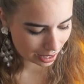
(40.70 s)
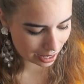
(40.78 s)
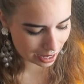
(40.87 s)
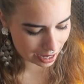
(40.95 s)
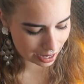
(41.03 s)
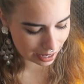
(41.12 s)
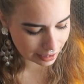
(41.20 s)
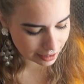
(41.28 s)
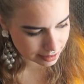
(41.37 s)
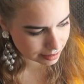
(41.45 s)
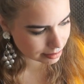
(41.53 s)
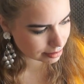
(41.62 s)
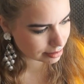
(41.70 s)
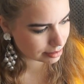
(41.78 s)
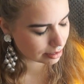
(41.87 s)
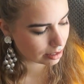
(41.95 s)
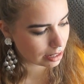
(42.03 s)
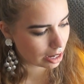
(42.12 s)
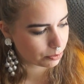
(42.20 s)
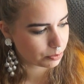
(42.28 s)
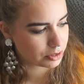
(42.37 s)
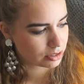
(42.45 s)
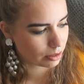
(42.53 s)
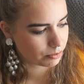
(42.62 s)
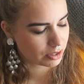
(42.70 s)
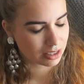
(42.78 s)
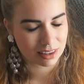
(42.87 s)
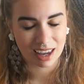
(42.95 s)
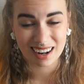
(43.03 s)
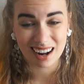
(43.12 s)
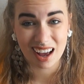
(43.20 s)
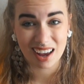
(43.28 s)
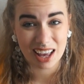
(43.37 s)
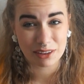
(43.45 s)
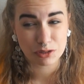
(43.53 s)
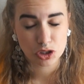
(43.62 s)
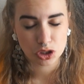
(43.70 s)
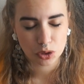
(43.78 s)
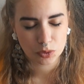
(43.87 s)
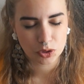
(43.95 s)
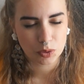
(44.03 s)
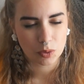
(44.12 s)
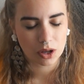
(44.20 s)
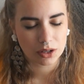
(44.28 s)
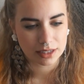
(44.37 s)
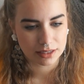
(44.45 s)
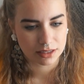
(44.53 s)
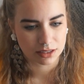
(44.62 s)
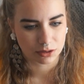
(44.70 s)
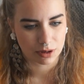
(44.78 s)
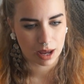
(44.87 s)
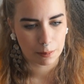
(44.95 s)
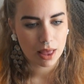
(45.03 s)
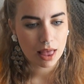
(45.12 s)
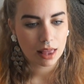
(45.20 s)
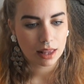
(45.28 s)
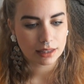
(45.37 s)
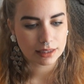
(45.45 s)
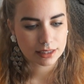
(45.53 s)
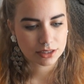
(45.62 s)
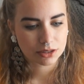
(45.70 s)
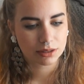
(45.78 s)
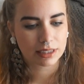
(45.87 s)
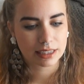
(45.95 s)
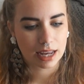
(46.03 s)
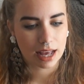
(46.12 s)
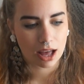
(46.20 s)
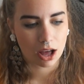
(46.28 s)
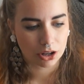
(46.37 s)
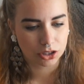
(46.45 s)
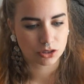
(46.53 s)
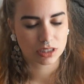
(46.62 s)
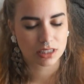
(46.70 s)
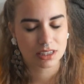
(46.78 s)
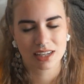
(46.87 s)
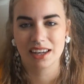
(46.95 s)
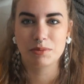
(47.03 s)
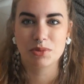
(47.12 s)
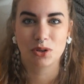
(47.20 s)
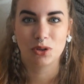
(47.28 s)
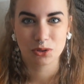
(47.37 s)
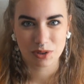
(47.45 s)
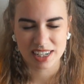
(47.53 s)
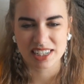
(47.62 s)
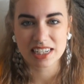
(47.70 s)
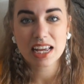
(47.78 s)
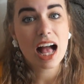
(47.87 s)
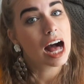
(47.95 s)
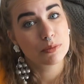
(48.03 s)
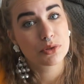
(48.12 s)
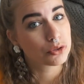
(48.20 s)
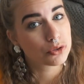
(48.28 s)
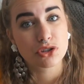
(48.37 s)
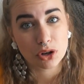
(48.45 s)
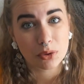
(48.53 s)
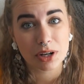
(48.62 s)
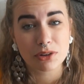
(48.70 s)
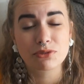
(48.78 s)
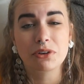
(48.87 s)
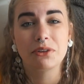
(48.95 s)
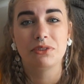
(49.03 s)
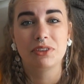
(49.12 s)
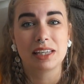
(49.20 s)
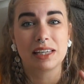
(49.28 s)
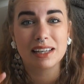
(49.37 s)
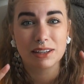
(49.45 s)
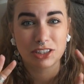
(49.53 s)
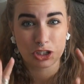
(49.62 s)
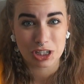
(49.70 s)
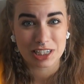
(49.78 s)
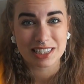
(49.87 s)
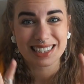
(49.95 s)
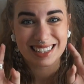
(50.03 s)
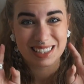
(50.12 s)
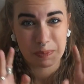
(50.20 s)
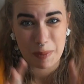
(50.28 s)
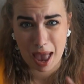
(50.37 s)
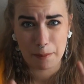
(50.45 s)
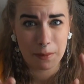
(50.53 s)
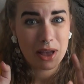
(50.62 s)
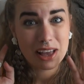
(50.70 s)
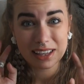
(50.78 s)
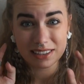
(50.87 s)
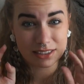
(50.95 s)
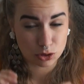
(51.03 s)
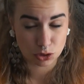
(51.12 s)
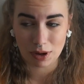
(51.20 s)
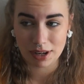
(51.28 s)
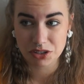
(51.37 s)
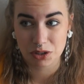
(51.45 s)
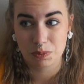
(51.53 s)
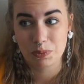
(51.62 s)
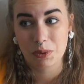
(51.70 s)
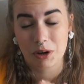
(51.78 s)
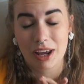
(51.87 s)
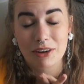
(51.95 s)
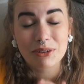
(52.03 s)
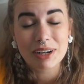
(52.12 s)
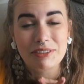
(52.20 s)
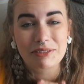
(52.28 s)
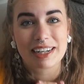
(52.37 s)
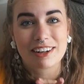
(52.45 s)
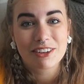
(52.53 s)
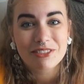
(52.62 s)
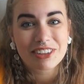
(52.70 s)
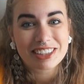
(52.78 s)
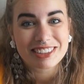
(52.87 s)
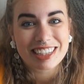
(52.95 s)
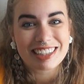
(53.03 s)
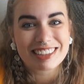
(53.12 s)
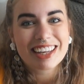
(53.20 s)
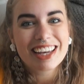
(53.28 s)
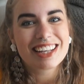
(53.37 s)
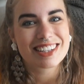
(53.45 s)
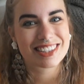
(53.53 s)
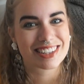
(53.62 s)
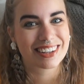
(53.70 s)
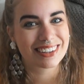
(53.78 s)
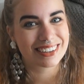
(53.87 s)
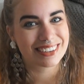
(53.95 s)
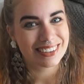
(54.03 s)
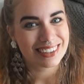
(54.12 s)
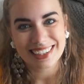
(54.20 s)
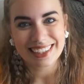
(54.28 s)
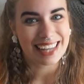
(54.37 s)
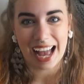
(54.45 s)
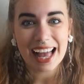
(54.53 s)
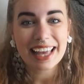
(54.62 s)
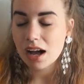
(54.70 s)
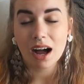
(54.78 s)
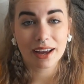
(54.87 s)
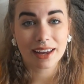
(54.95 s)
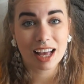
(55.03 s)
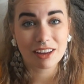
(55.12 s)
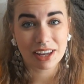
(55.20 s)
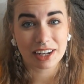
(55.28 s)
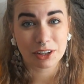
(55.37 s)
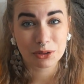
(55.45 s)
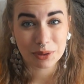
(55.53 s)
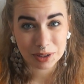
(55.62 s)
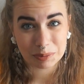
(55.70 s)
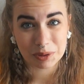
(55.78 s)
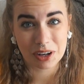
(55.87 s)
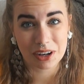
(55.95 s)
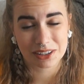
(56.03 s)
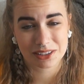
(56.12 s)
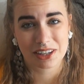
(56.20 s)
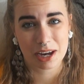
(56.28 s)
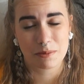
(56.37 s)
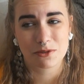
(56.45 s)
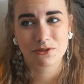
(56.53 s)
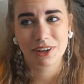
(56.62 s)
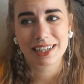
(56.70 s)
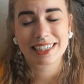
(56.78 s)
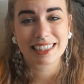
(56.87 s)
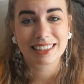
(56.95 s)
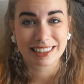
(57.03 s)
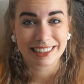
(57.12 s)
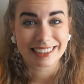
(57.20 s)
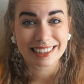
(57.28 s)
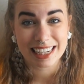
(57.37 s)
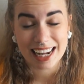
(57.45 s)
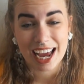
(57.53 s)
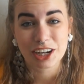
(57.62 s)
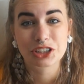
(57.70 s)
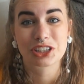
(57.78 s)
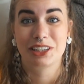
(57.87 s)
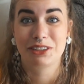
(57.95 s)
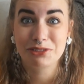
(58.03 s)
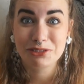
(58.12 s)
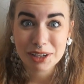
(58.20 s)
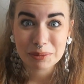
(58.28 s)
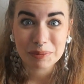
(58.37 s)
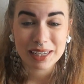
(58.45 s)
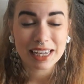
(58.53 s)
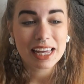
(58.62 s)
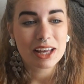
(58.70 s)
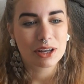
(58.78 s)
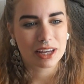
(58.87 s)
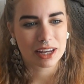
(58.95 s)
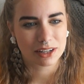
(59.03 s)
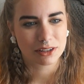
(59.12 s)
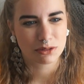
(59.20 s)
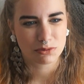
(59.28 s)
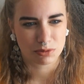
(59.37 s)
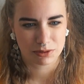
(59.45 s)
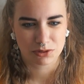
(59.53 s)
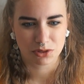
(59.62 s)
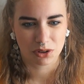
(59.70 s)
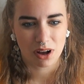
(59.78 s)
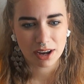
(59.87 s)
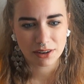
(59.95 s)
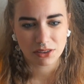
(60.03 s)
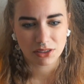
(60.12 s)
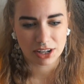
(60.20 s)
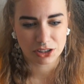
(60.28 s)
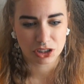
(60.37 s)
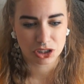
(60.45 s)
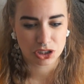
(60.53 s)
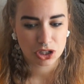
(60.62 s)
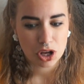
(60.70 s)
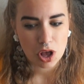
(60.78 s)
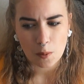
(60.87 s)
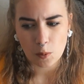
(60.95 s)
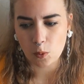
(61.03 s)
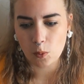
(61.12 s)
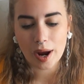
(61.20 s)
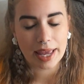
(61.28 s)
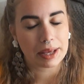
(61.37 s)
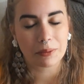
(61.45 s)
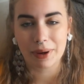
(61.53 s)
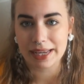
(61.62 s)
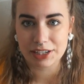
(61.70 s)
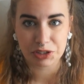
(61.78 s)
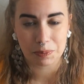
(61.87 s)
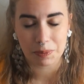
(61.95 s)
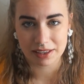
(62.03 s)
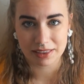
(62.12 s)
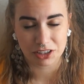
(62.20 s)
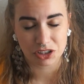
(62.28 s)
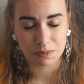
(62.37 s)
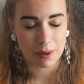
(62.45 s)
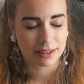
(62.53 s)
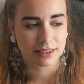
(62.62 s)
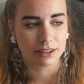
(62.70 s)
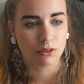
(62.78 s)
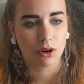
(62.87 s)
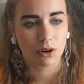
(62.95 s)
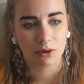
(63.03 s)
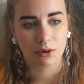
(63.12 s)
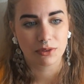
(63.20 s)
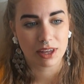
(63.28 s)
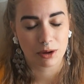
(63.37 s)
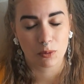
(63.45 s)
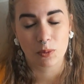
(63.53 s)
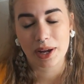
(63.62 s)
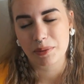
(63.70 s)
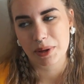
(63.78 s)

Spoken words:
Let's start out with something that I have shown you on Instagram literally 100 times already. I'm so sorry for the jeans spam situation, but I really, really love these jeans. So yeah, I have an incredibly hard time finding jeans that actually fit me in the thrift store. Either they're just way, way too big, they're just massive, or they're way,